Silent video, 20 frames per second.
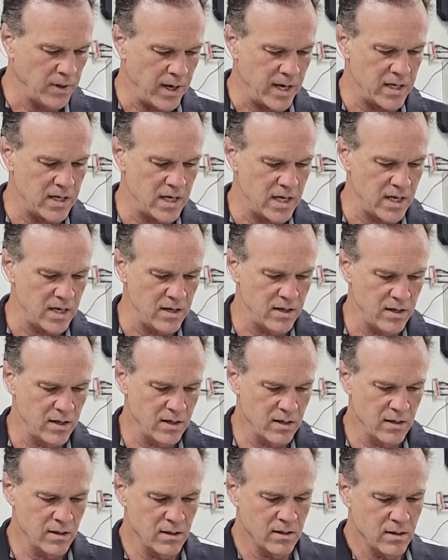I did
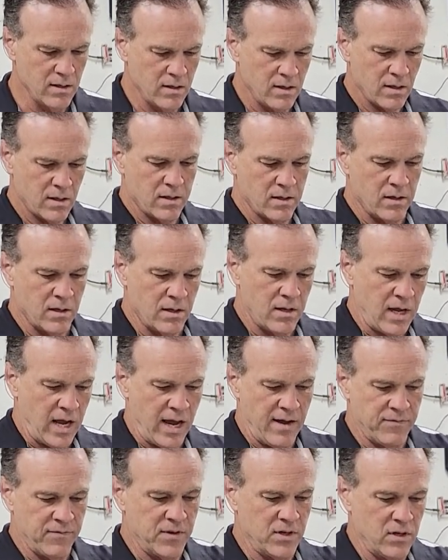
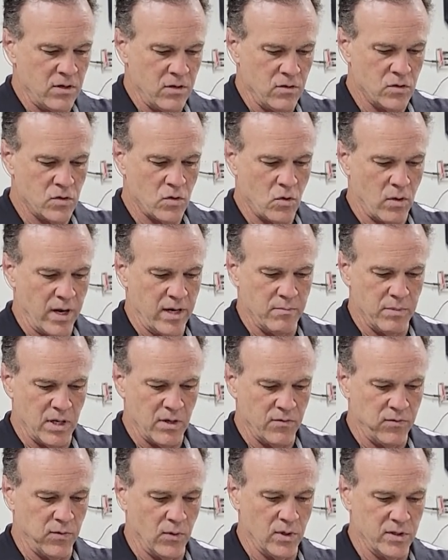have to use quite a
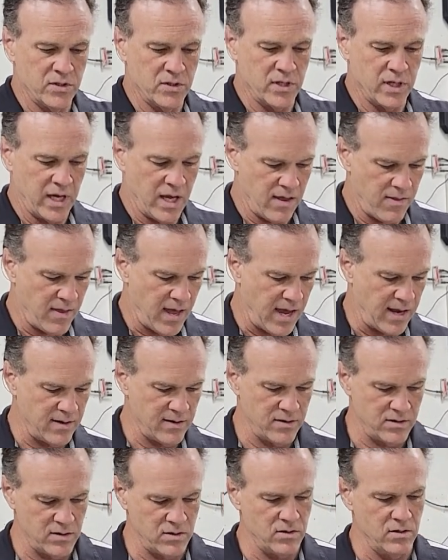bit of force to get
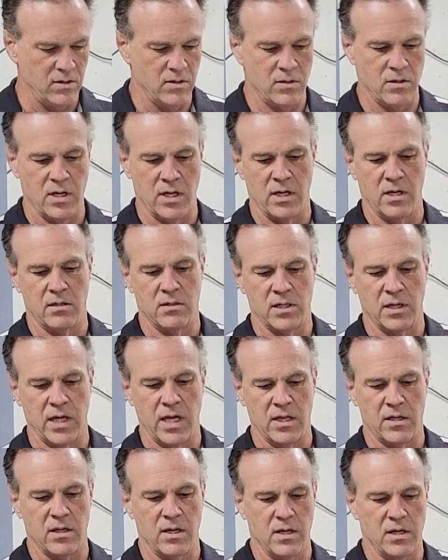that, uh, to
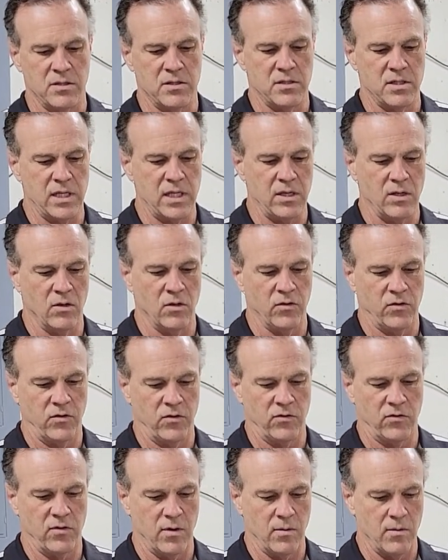get the
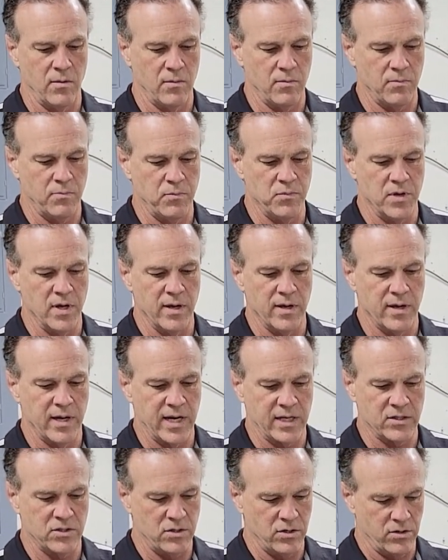seals to the
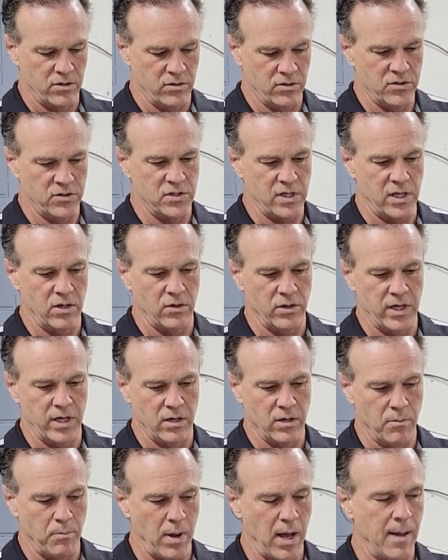external seal
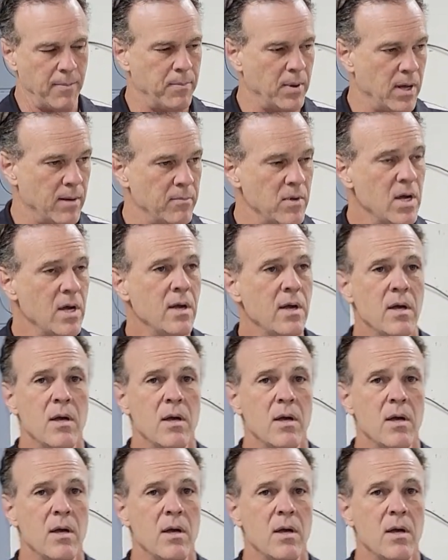here to pop up.